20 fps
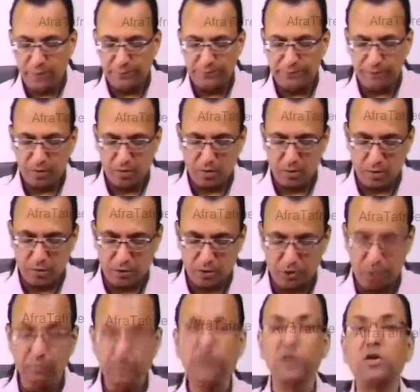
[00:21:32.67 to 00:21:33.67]

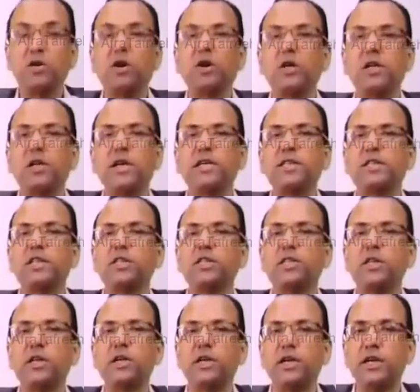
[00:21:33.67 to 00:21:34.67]
pons, but not
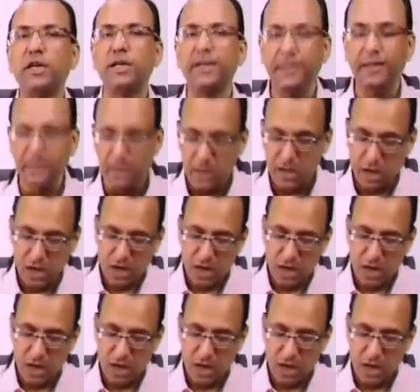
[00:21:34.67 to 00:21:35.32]
necessarily